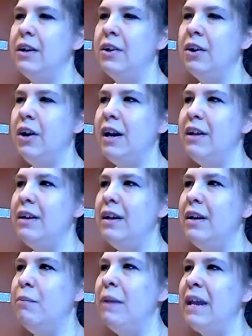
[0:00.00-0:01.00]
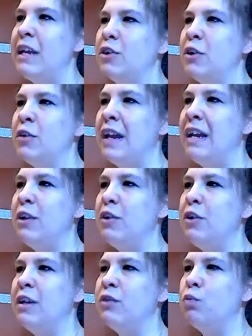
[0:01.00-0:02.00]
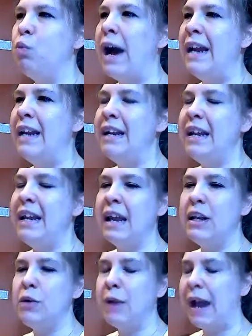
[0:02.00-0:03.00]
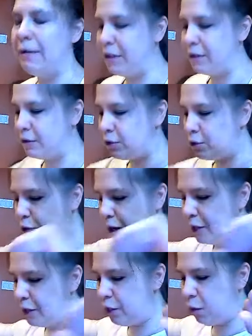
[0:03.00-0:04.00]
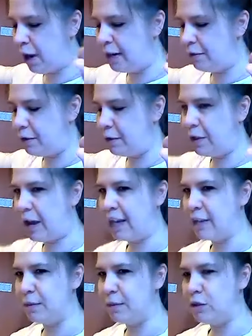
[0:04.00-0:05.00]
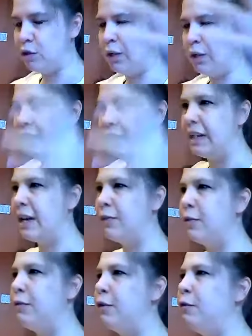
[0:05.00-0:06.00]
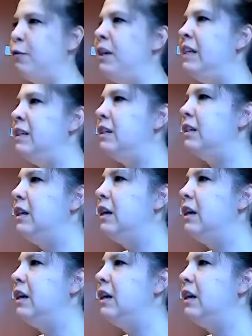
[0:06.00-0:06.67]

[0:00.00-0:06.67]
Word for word: Good making sure that inner knee is widening and you have this stretching wide of the thighs with the squeezing together of the feet.